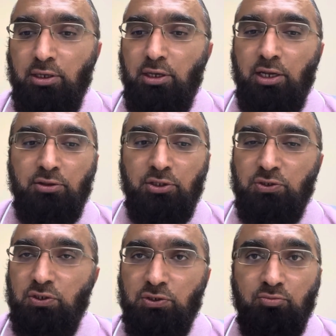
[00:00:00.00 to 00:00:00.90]
And
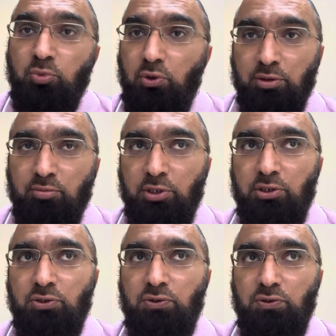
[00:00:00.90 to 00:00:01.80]
this is important
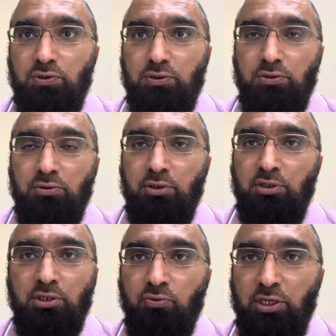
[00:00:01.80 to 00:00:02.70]
because it
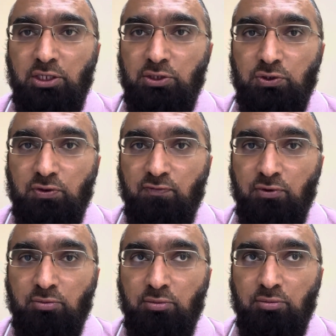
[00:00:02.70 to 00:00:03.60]
can range
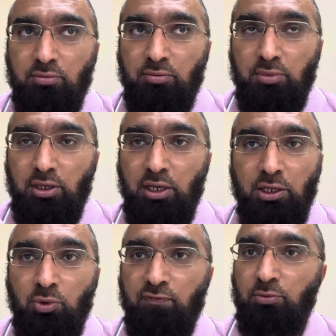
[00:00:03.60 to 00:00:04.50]
from
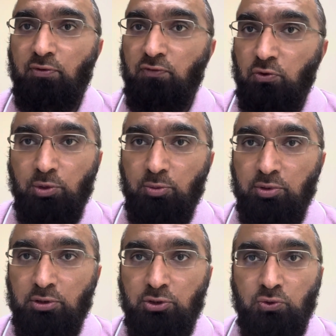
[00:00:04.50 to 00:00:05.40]
anywhere from a few
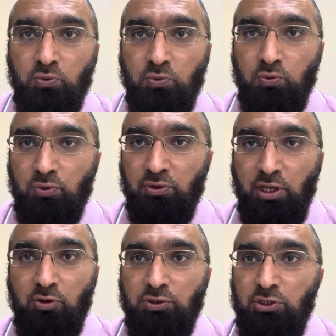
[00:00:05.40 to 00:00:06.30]
people to
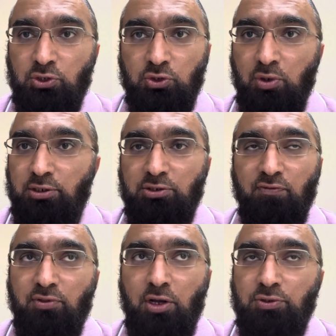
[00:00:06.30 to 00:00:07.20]
thousands to hundreds of
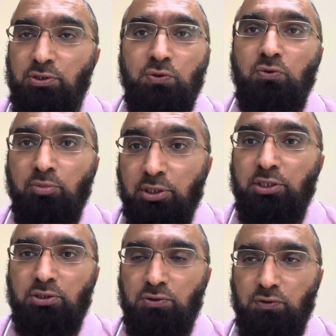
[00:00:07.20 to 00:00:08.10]
thousands to
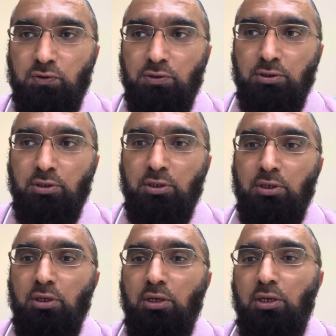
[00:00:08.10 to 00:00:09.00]
millions.
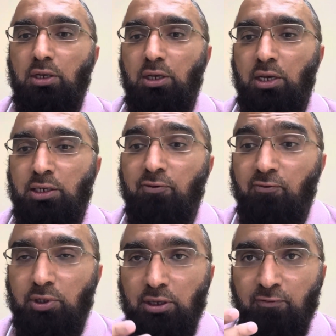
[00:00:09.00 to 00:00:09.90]
And if
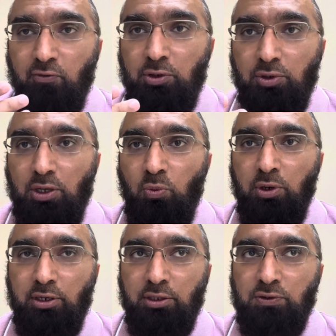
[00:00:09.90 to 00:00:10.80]
we look at
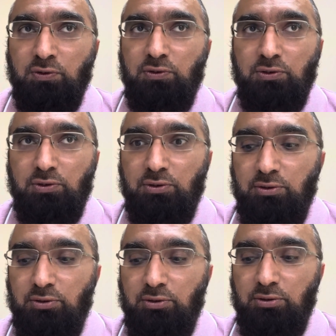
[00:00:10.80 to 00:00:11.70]
what is
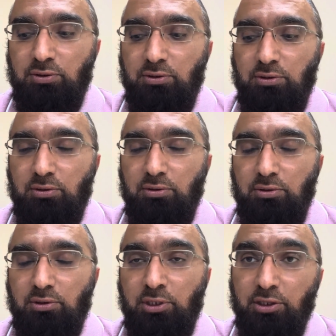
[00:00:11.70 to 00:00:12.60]

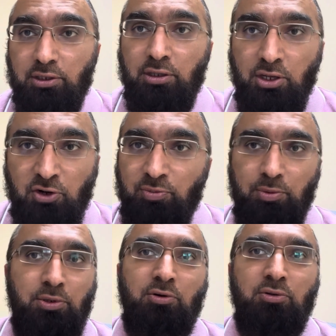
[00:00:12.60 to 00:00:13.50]
killing a lot of
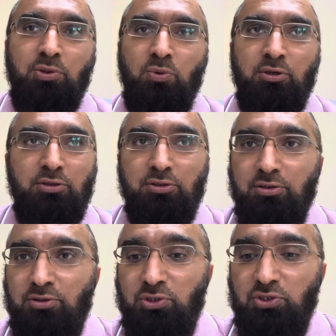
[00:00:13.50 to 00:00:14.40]
people around the world,
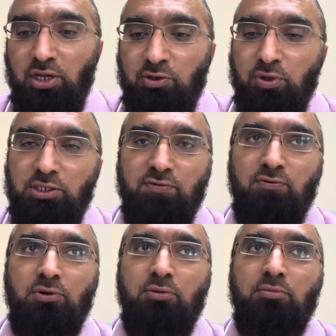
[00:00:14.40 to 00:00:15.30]
this can range
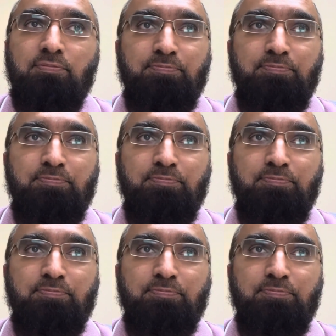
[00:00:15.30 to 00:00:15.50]
from